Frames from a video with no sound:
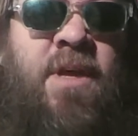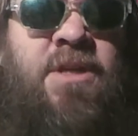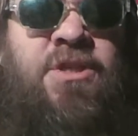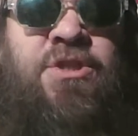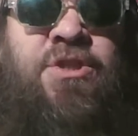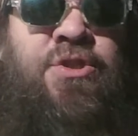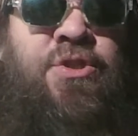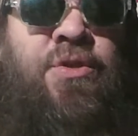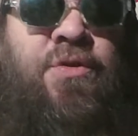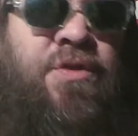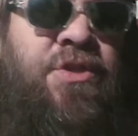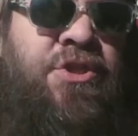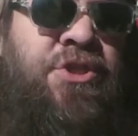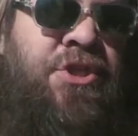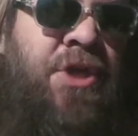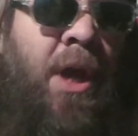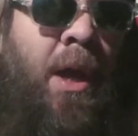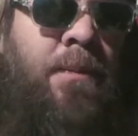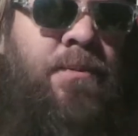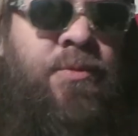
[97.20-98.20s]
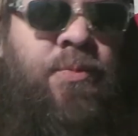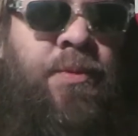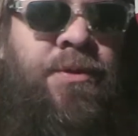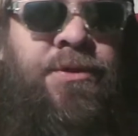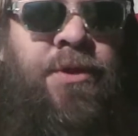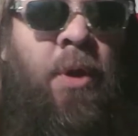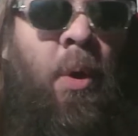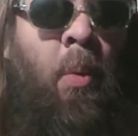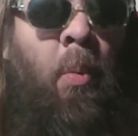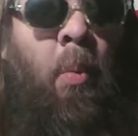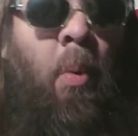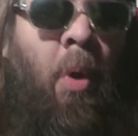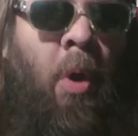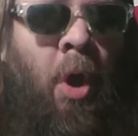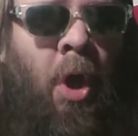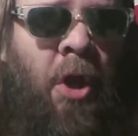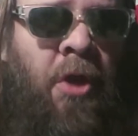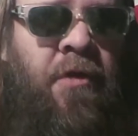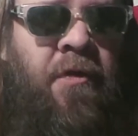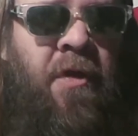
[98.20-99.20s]
just do the jobs we don't
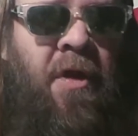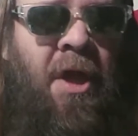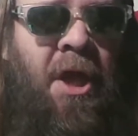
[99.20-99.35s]
want.